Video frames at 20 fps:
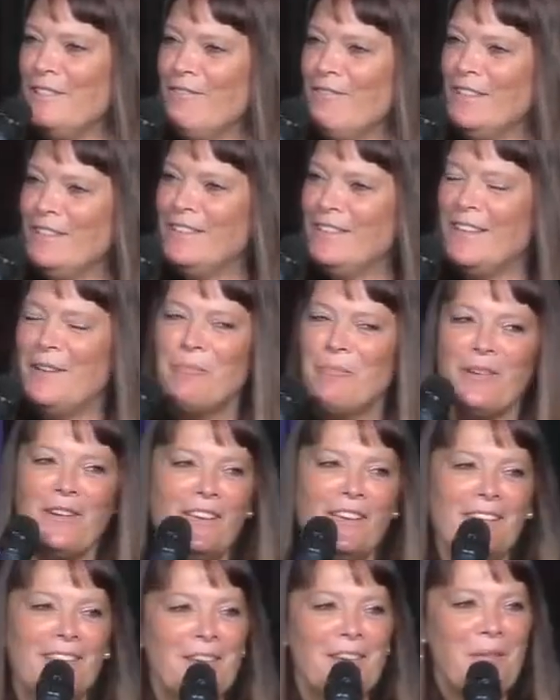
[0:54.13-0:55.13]
read there
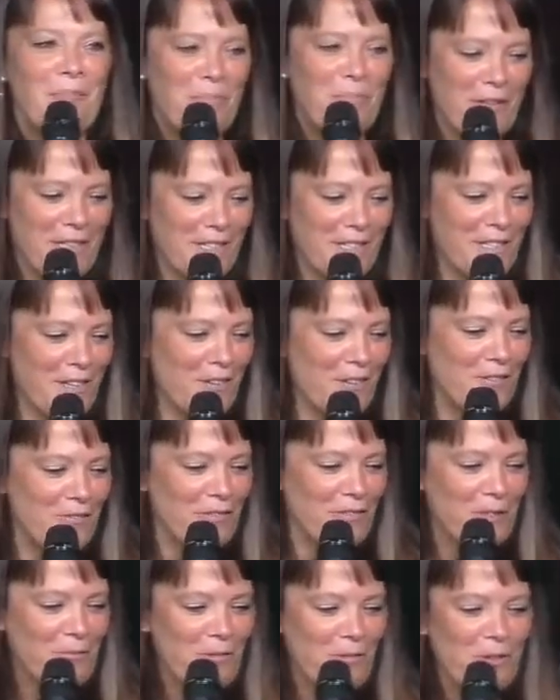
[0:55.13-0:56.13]
by
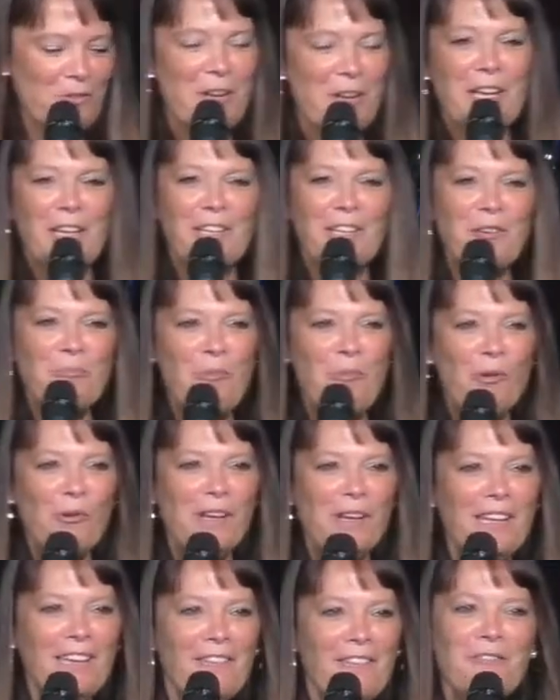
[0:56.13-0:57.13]
Sophie. Well, good
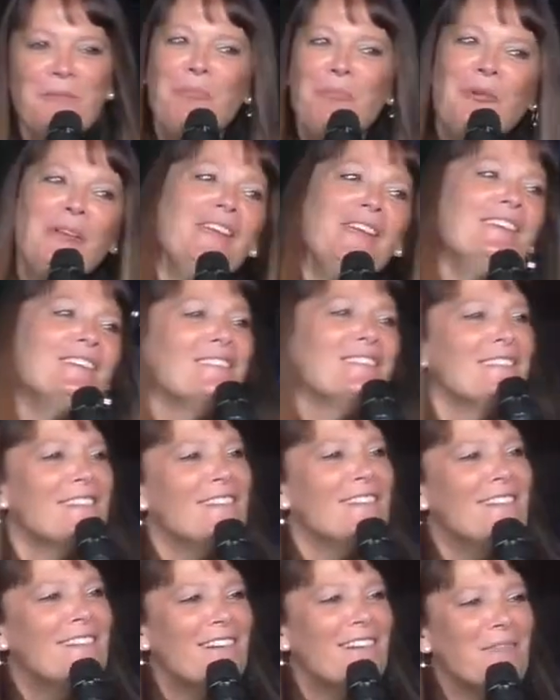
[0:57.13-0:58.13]
morning, everybody.
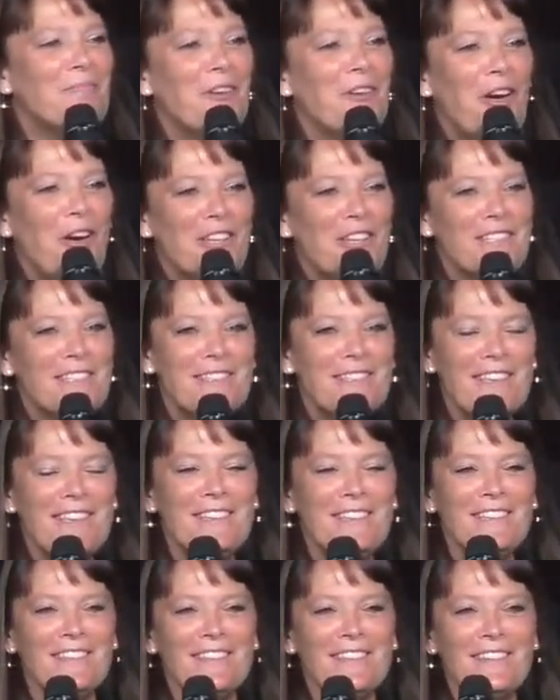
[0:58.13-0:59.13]
I'm
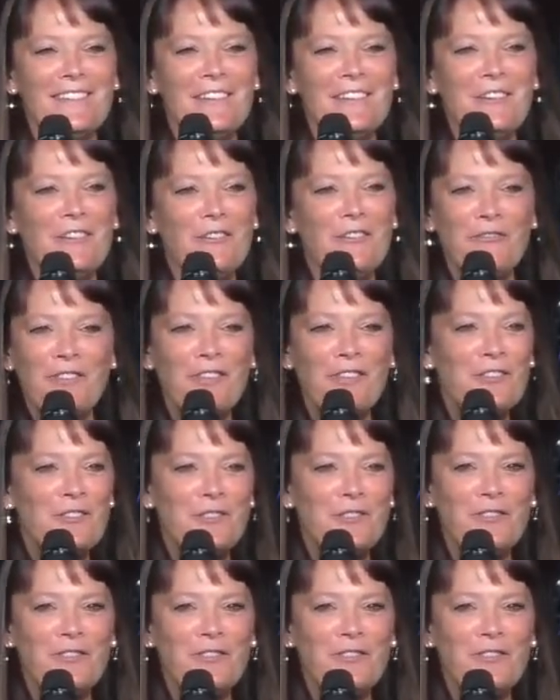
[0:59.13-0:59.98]
Kirsty, for those of